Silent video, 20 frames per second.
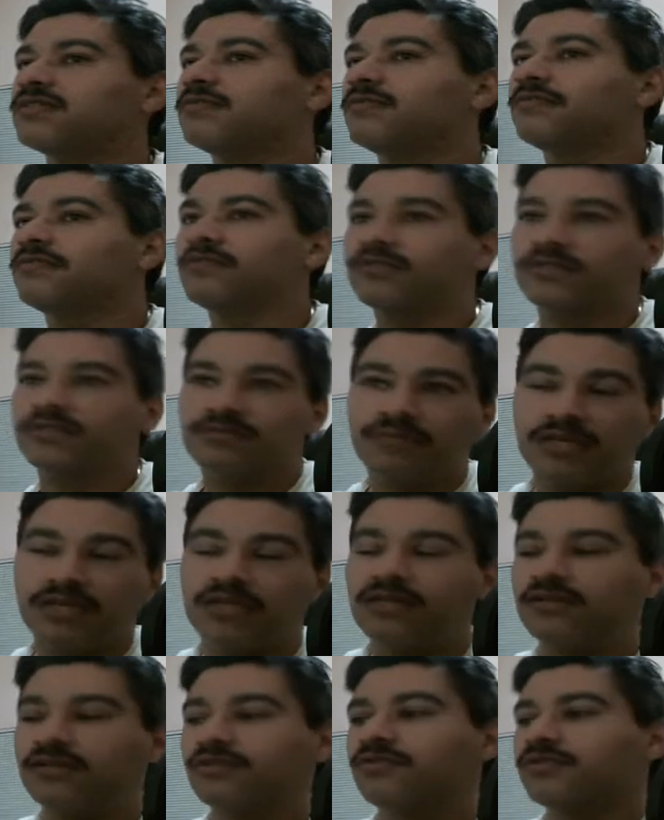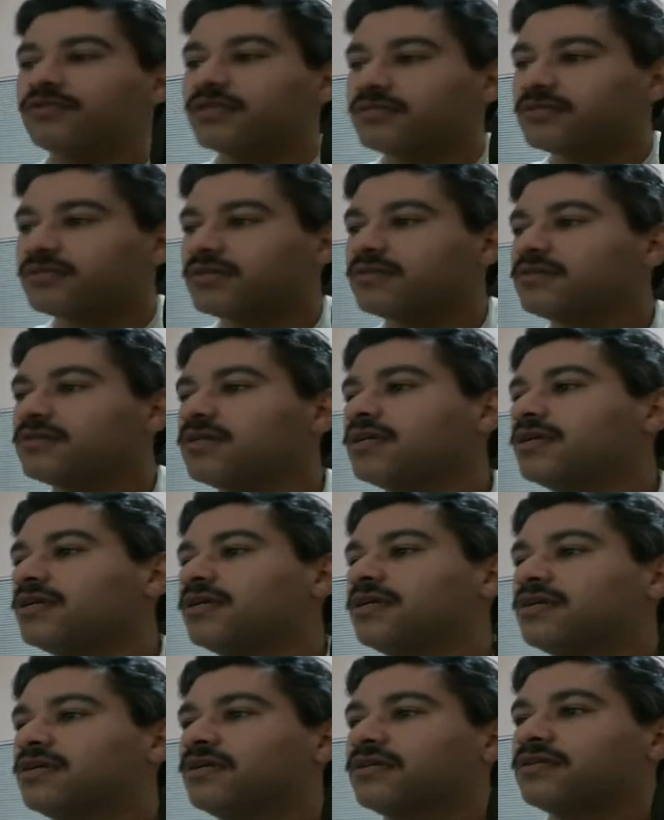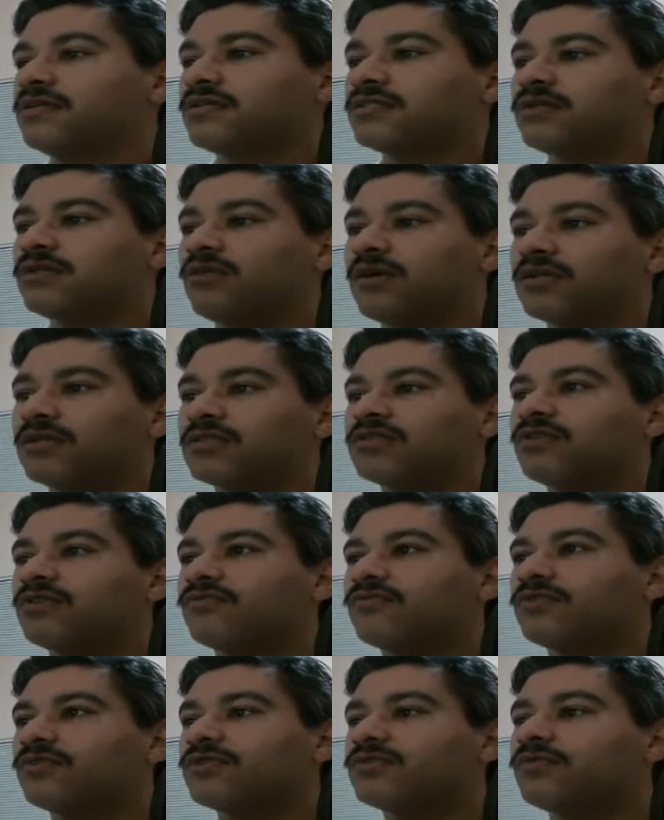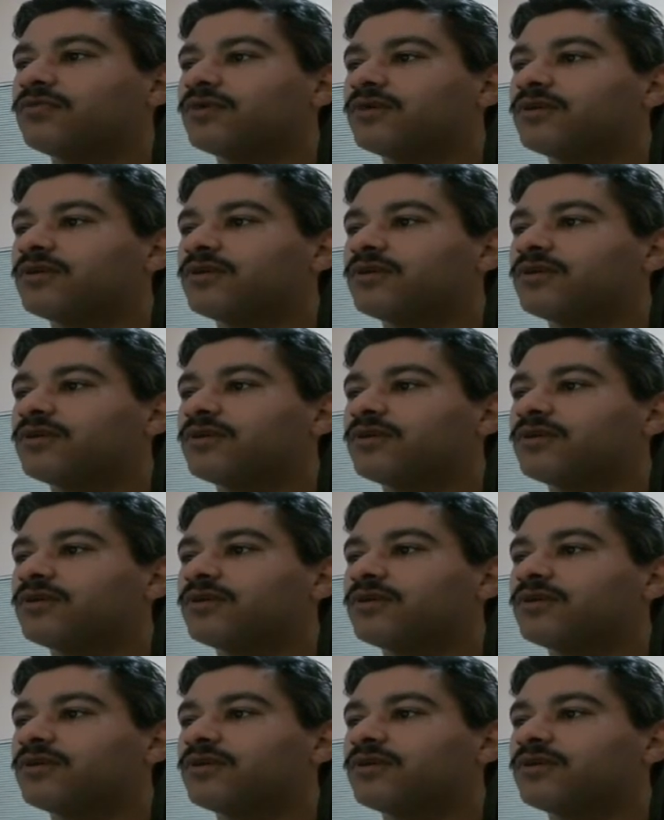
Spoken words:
some of them are speed and charisma, so on and so forth. So we're gonna